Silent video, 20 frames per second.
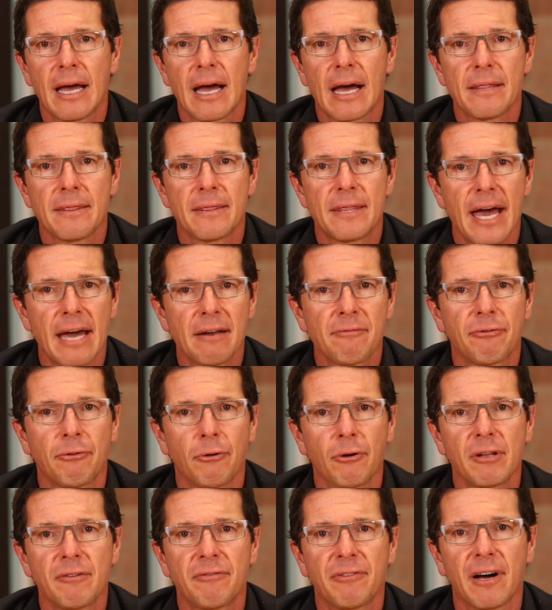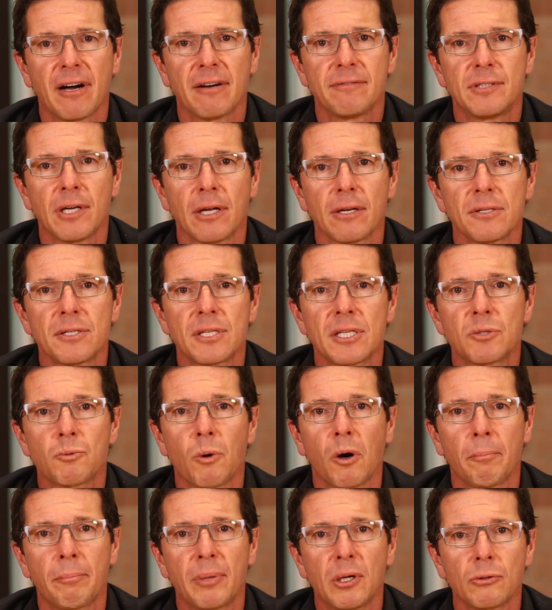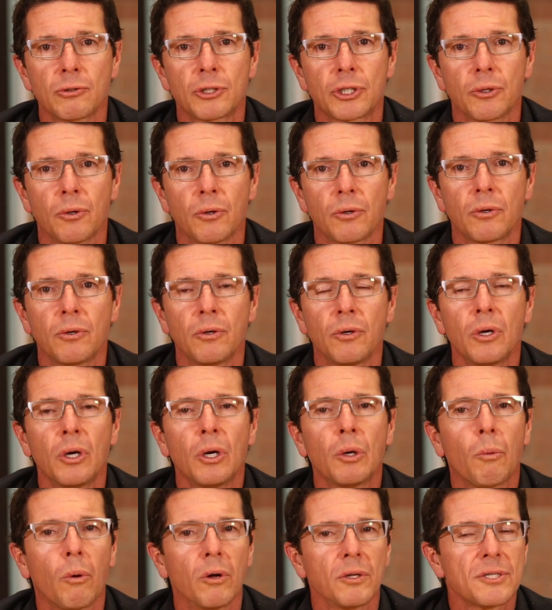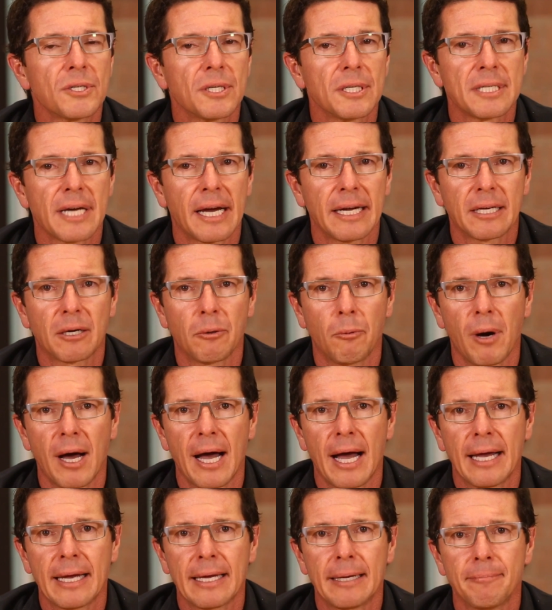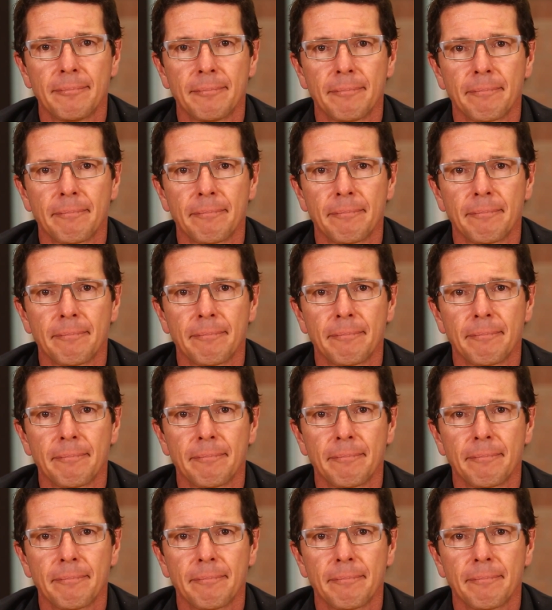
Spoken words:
And that $45 is what Bill Shorten wants to take away.